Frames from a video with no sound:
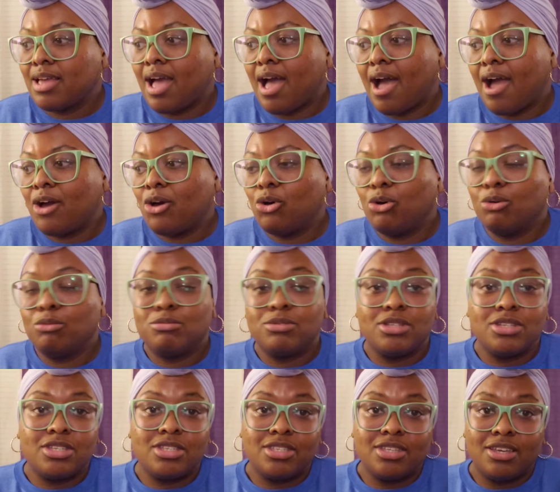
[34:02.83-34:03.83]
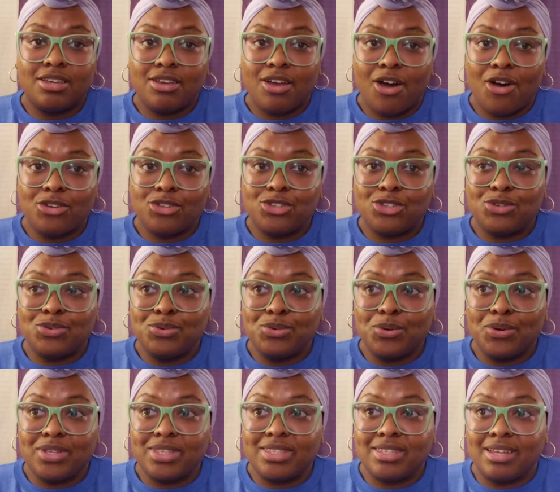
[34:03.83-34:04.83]
I hope to see y'all soon
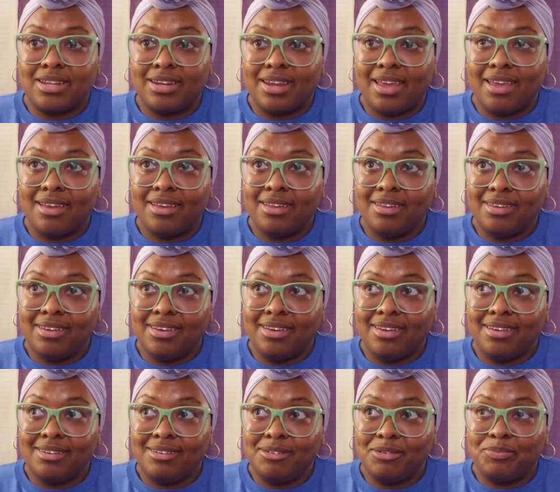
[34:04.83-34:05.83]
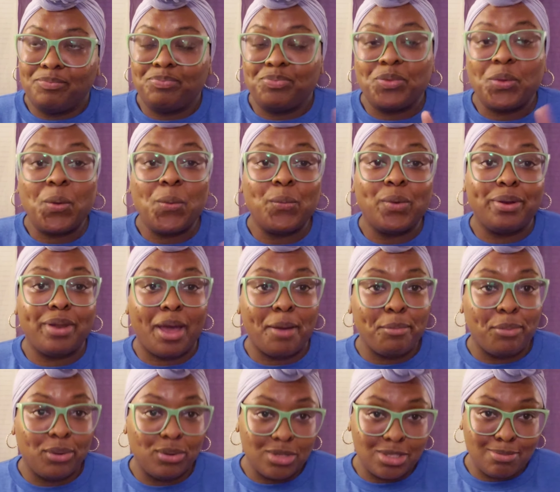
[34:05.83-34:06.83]
on Sunday again when I
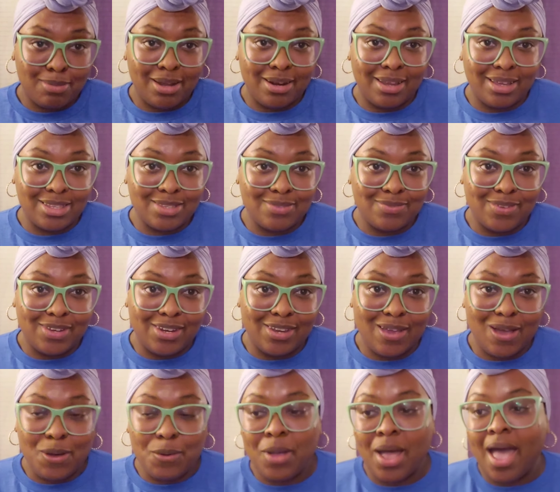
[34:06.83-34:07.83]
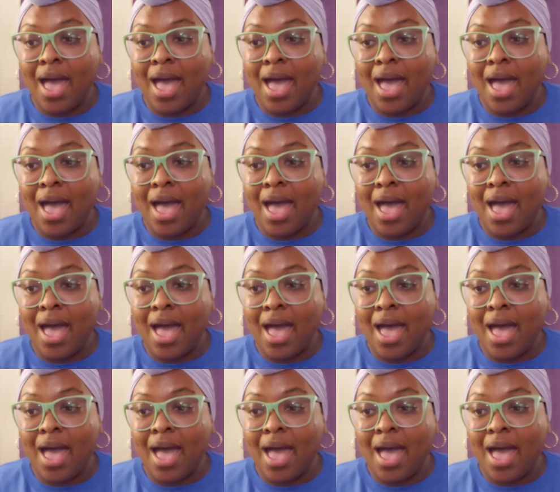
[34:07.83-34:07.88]
post my next video.